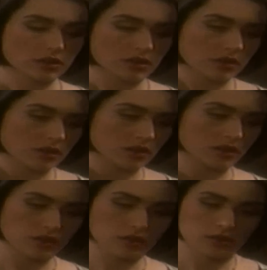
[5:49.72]
mansion
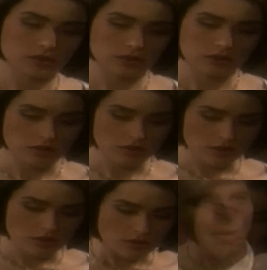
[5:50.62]
and grab Edward
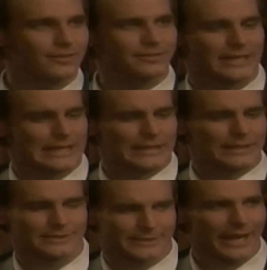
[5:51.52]
by the collar and,
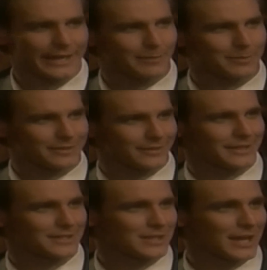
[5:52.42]
and shake him until
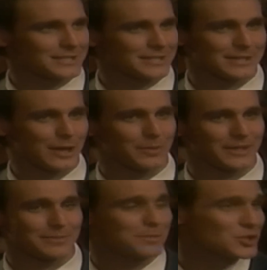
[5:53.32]
he decides to sell
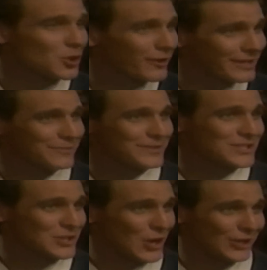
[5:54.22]
me the majority of his
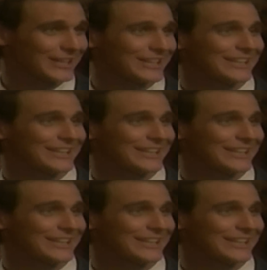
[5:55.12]
stock?